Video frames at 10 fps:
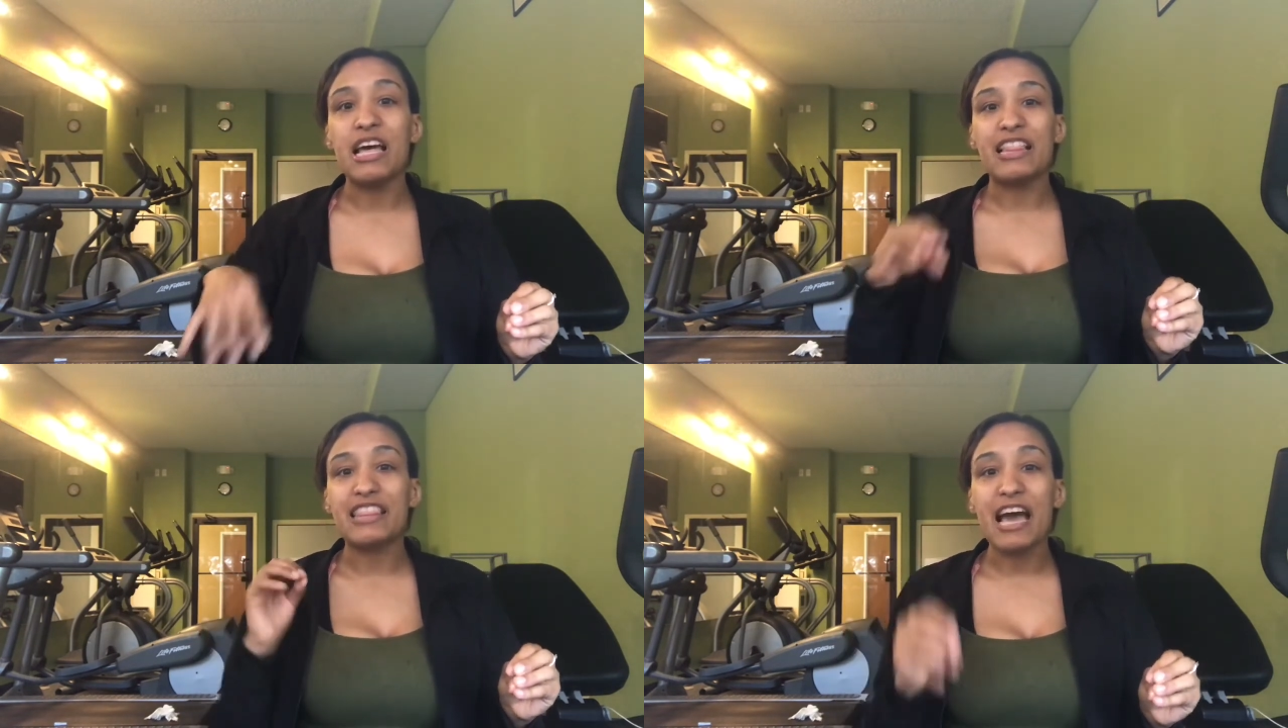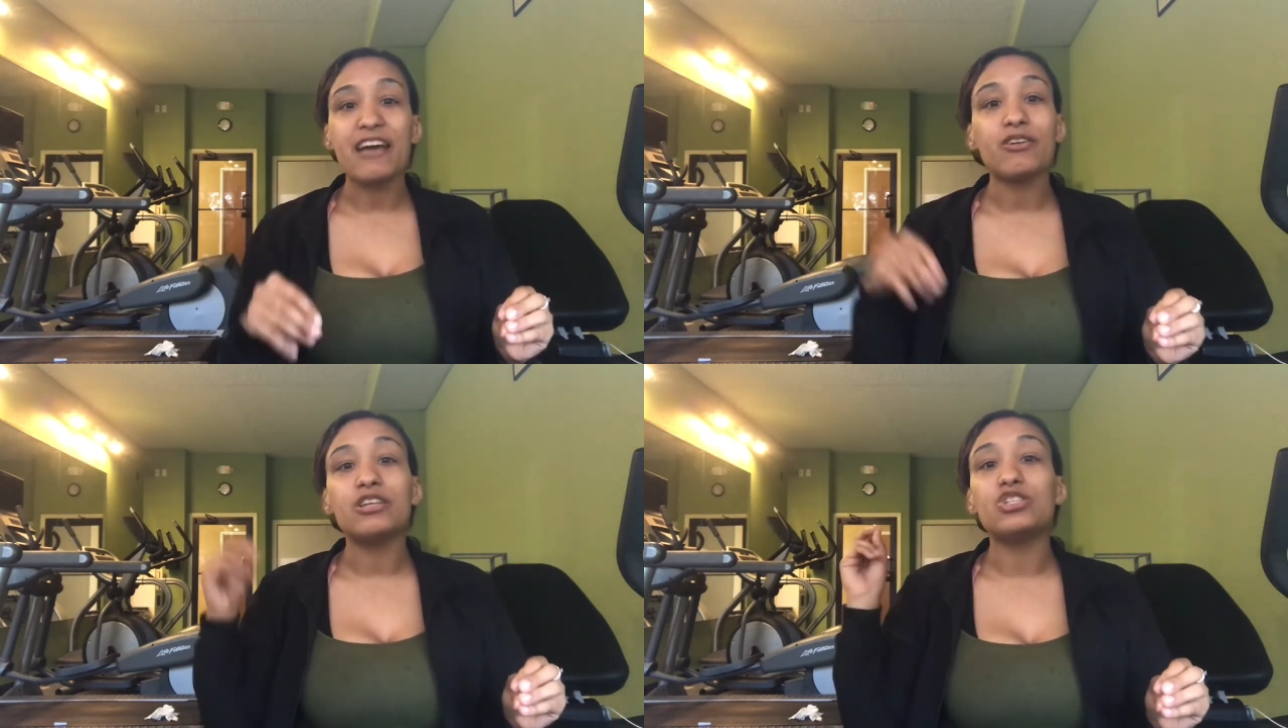
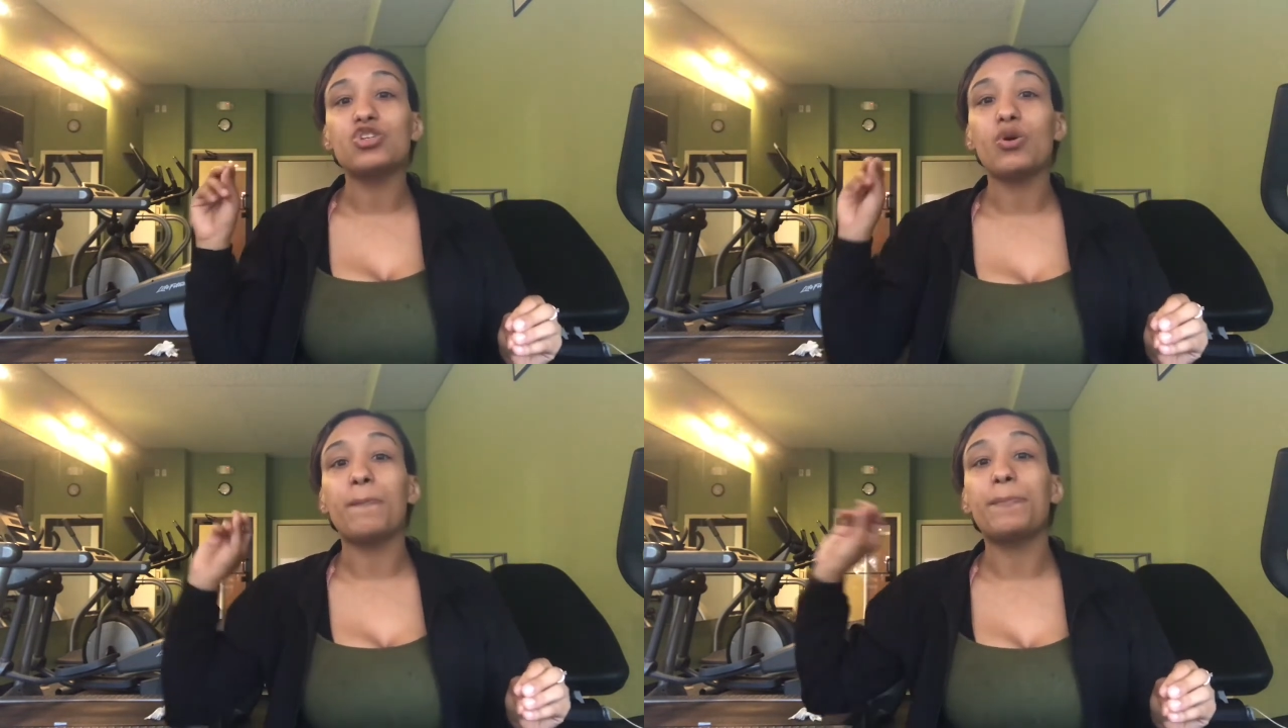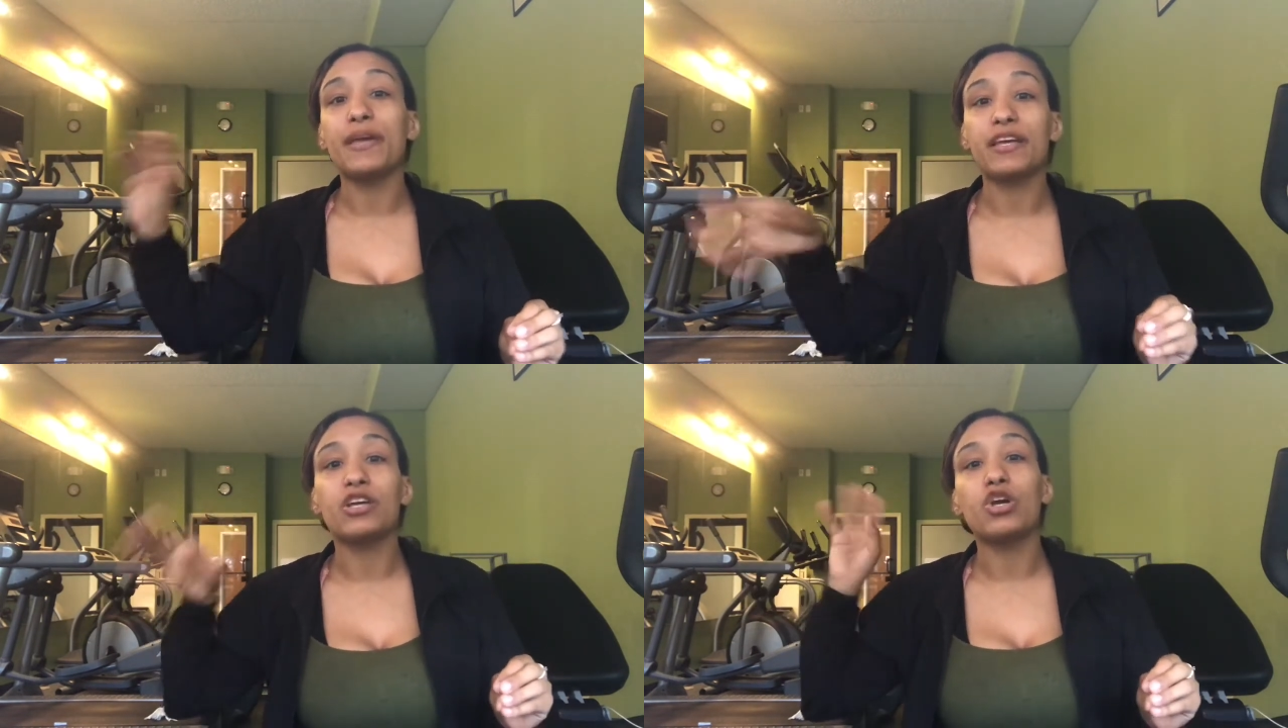That is your
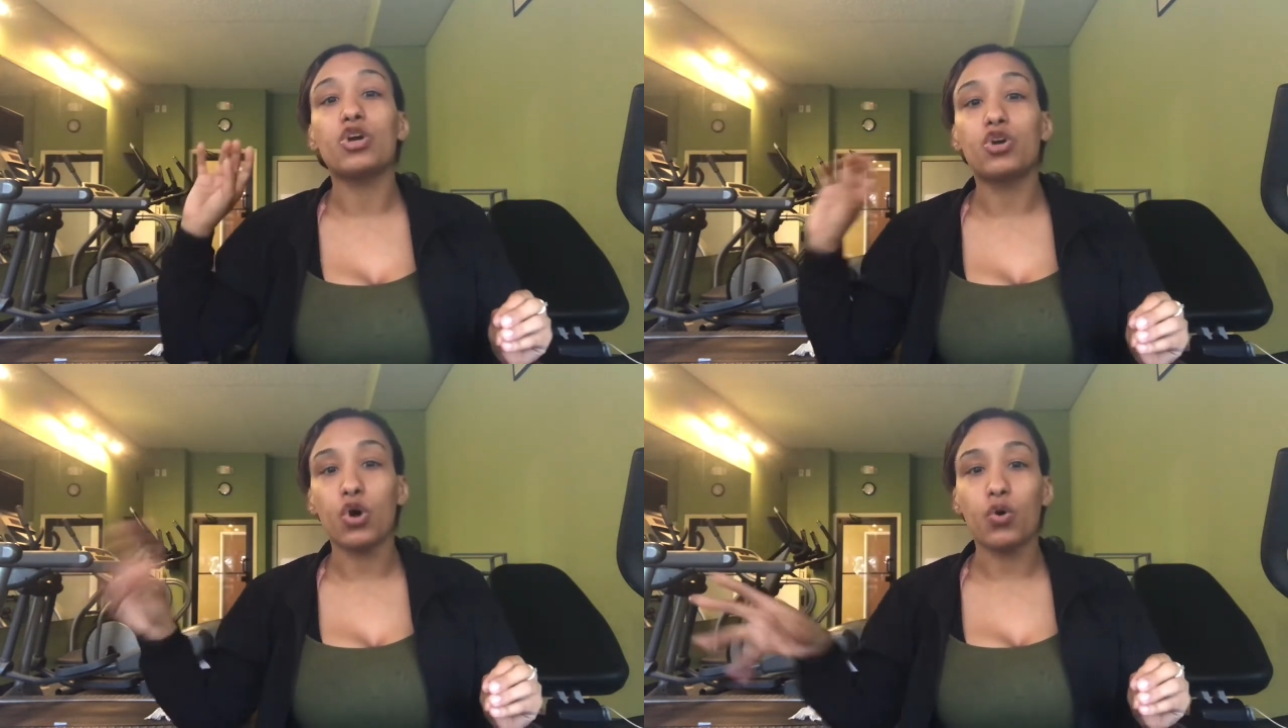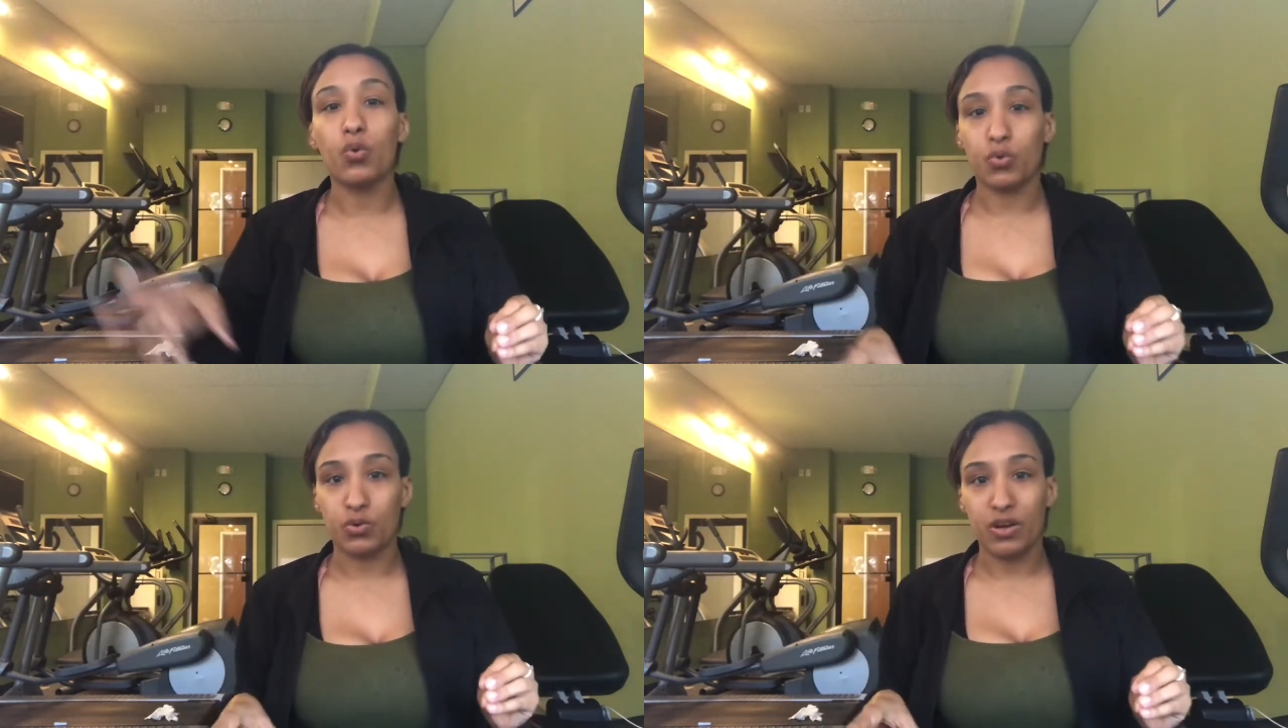big
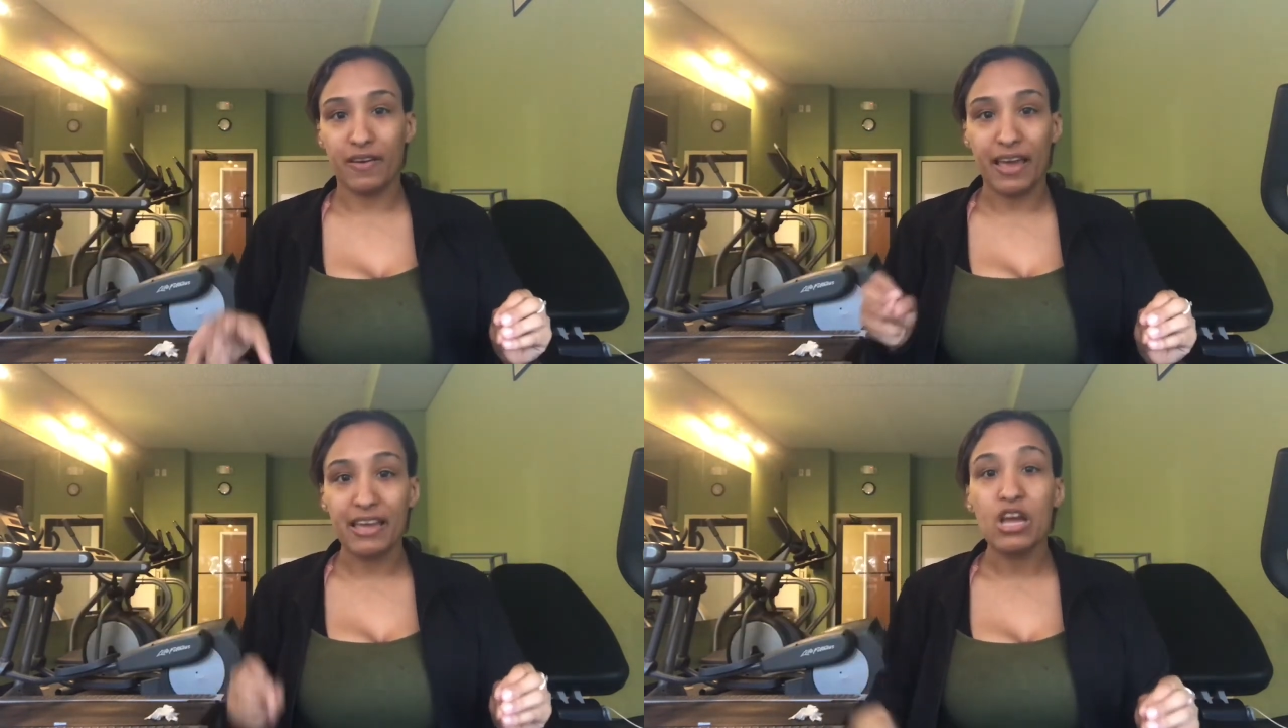goal, okay?